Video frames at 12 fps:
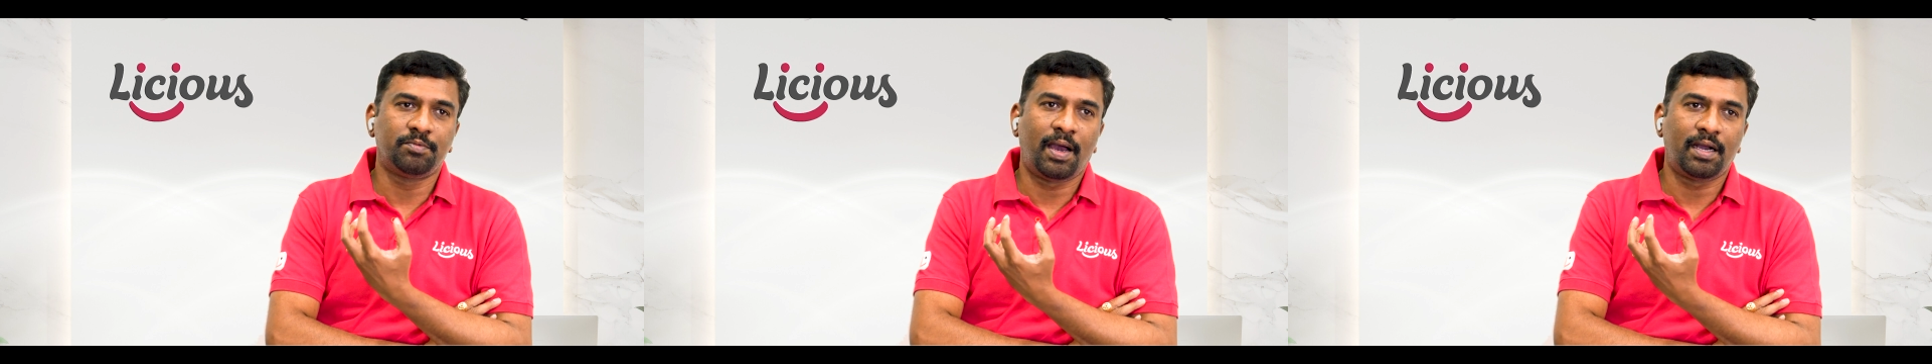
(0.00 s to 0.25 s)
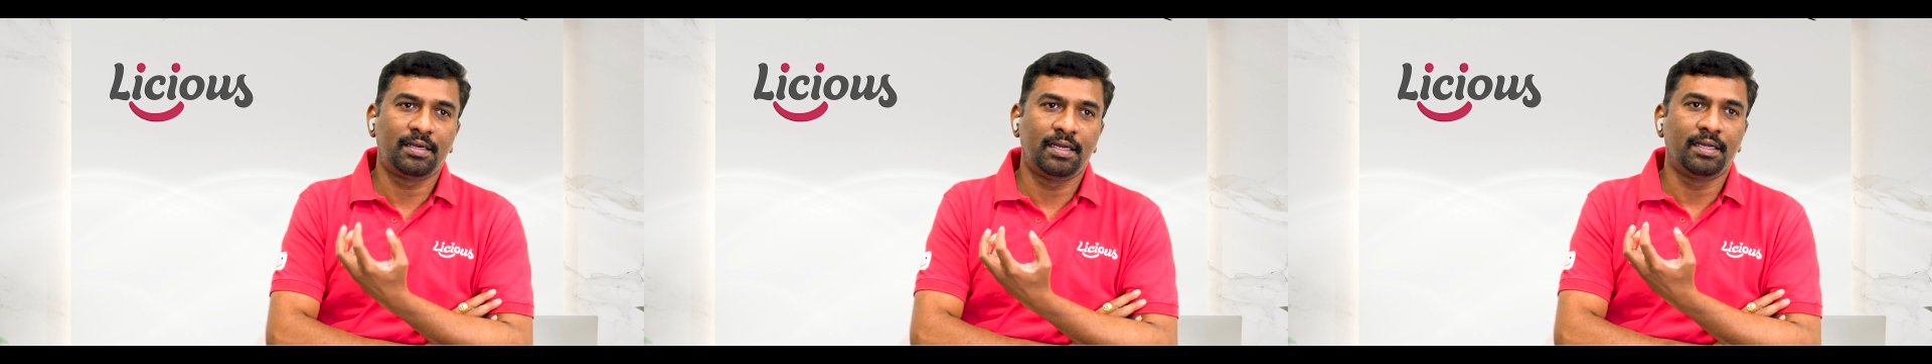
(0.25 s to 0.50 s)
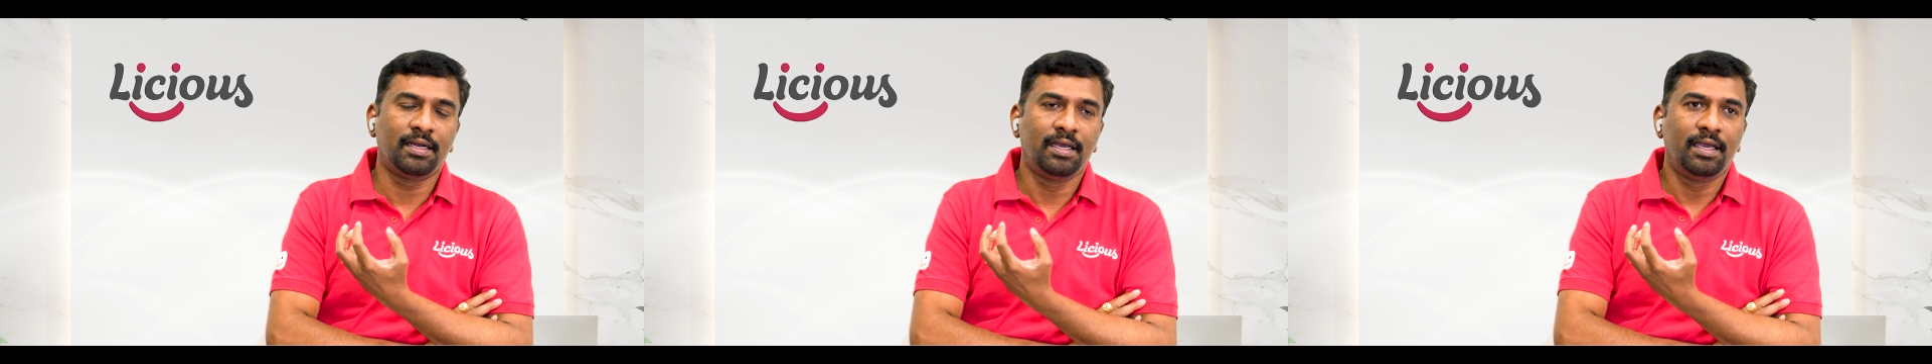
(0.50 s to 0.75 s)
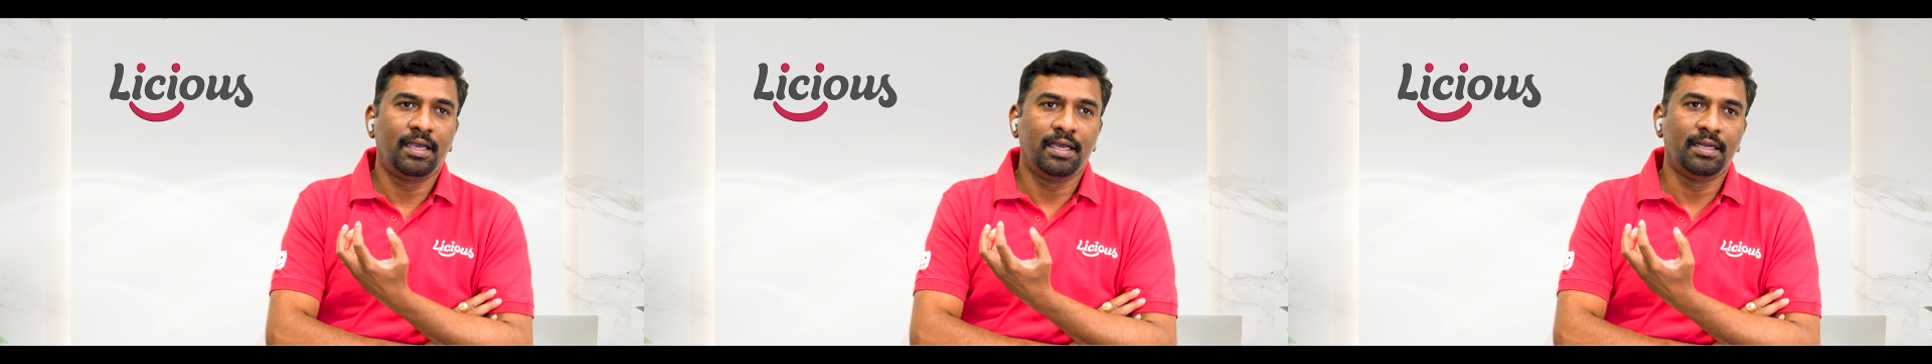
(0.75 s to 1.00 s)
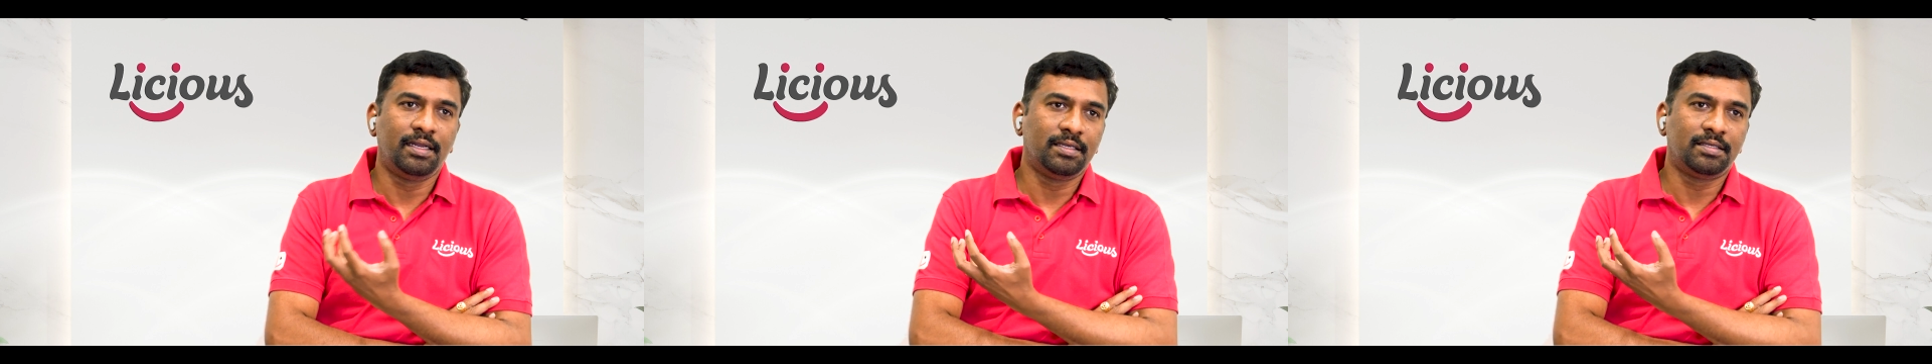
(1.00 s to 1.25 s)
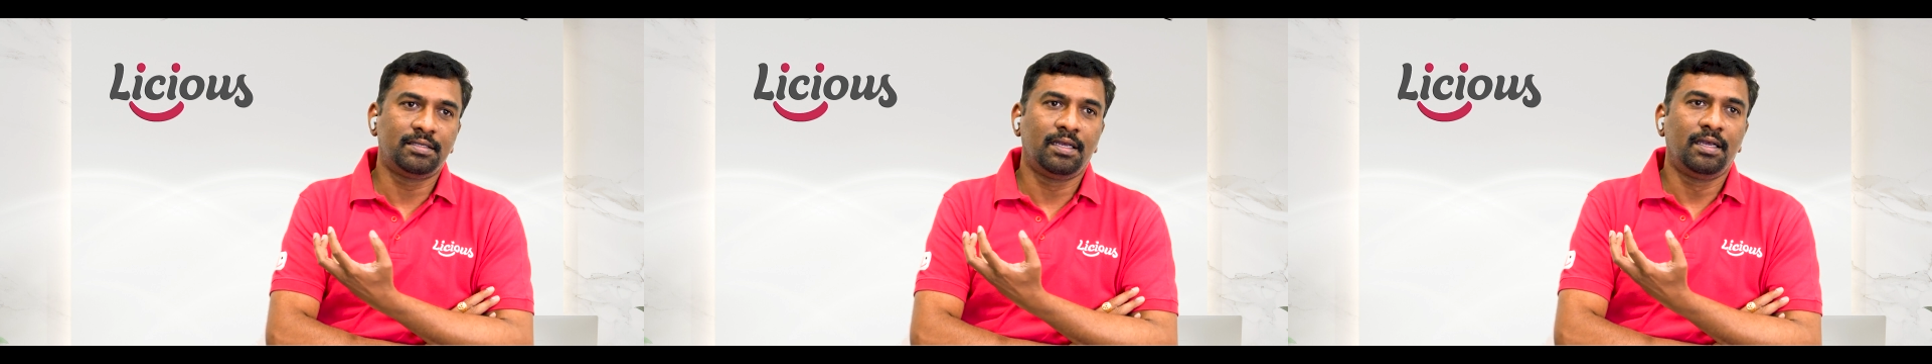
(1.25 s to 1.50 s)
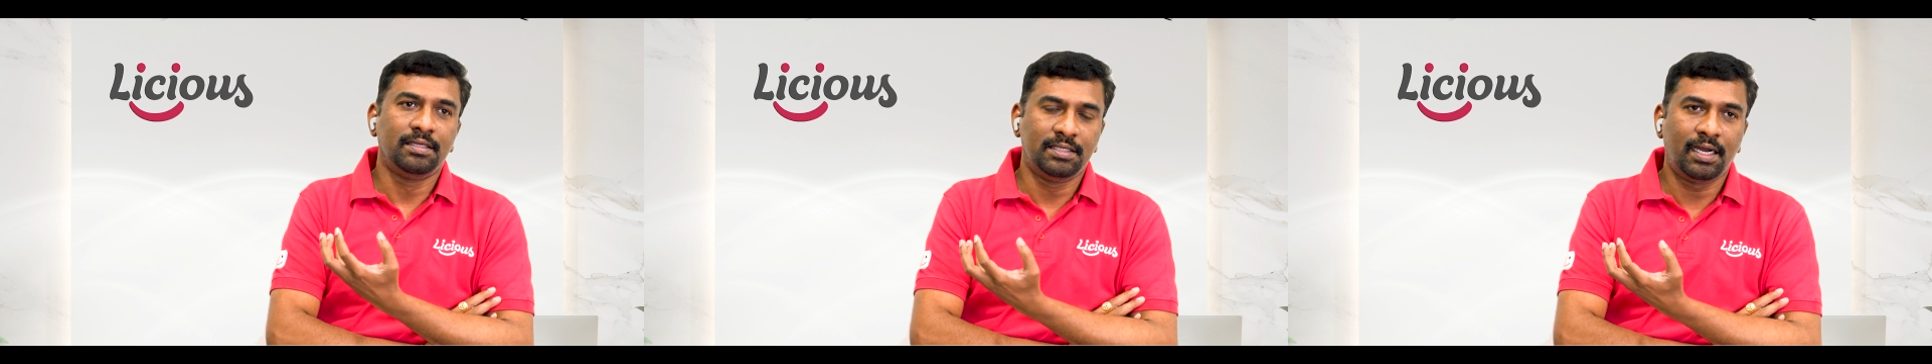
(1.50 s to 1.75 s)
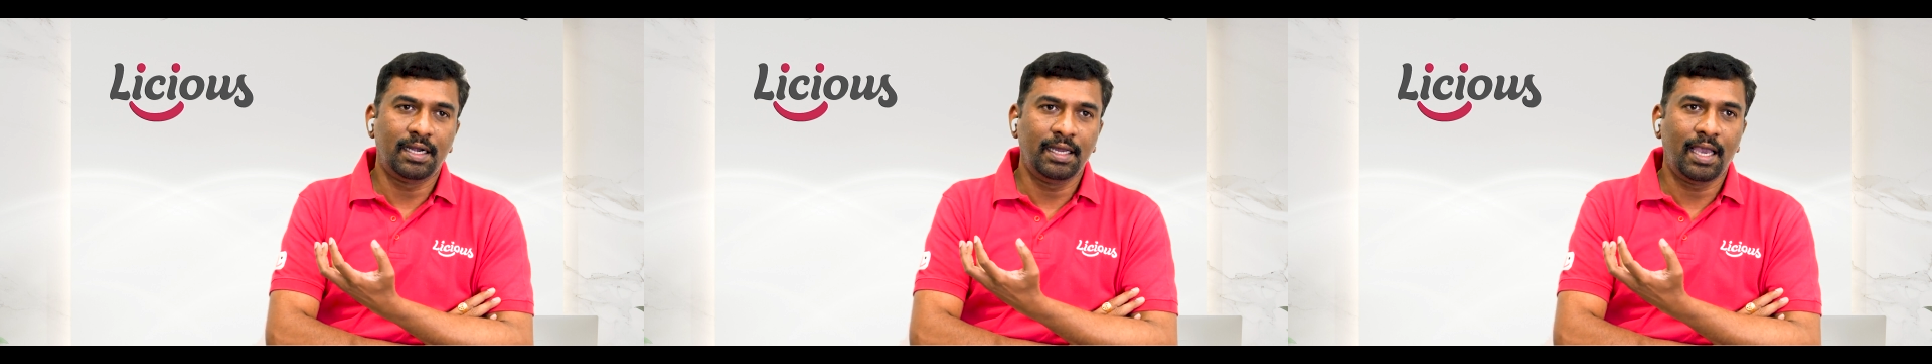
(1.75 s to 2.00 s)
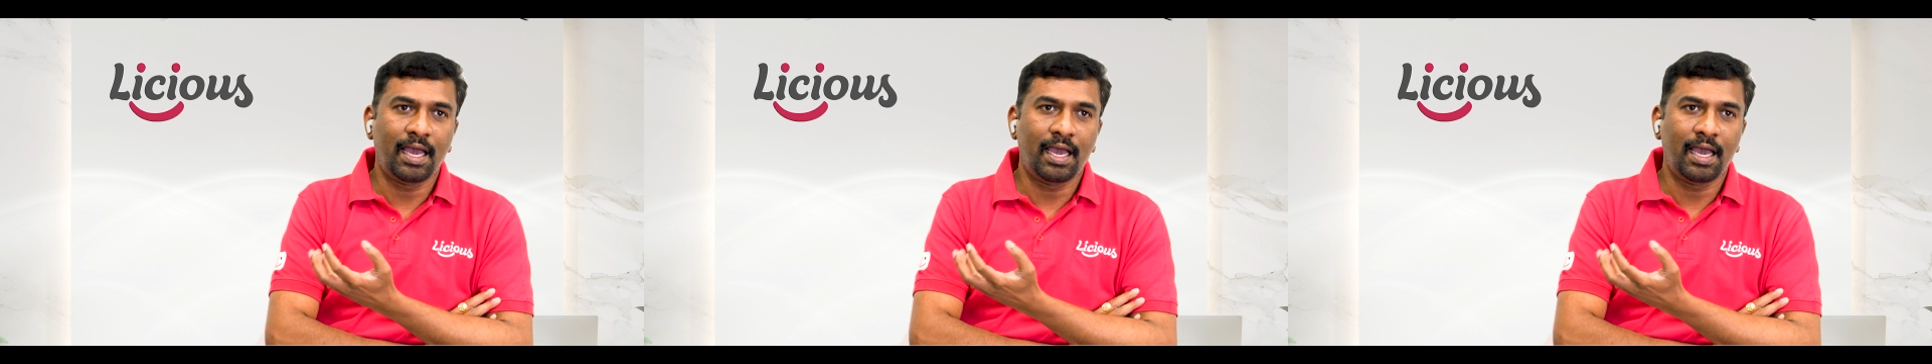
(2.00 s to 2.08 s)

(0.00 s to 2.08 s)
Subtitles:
partner in this journey,